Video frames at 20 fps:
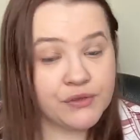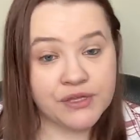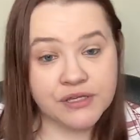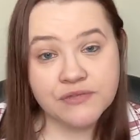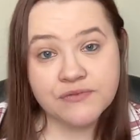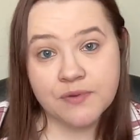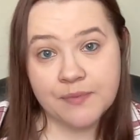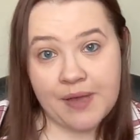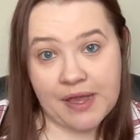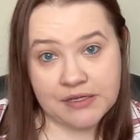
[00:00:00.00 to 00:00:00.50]

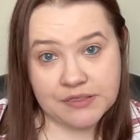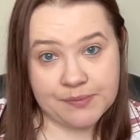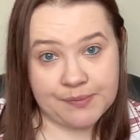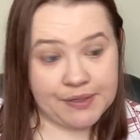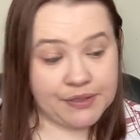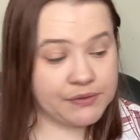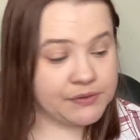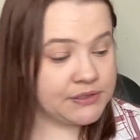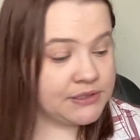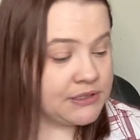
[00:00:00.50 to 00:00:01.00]
things from
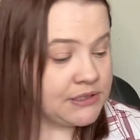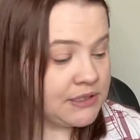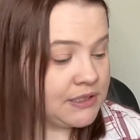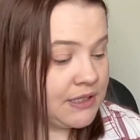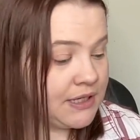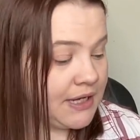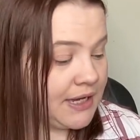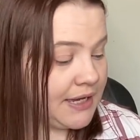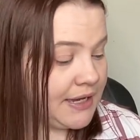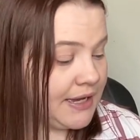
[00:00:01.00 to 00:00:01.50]
Expo.
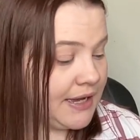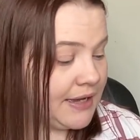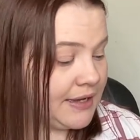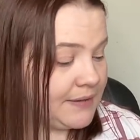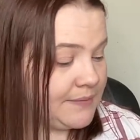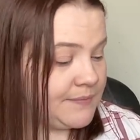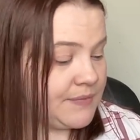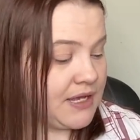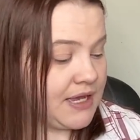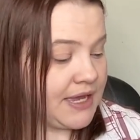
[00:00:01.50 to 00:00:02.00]

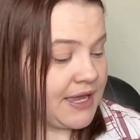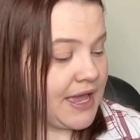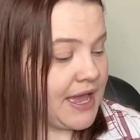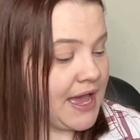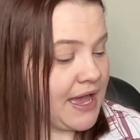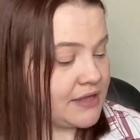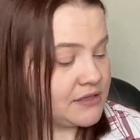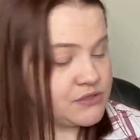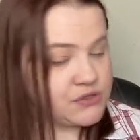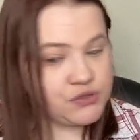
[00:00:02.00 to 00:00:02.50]
Um, I
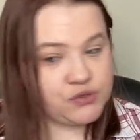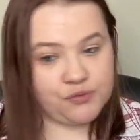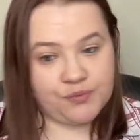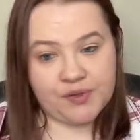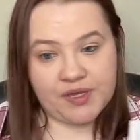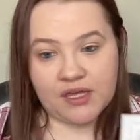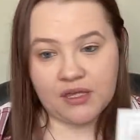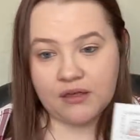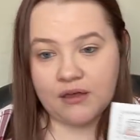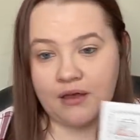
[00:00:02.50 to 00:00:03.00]
had to
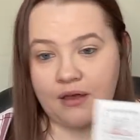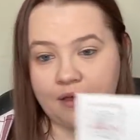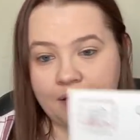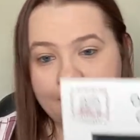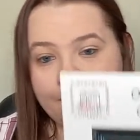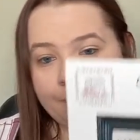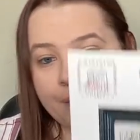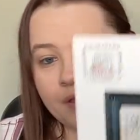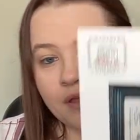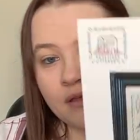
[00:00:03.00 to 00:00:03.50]
pick
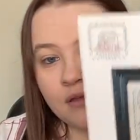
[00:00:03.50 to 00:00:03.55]
up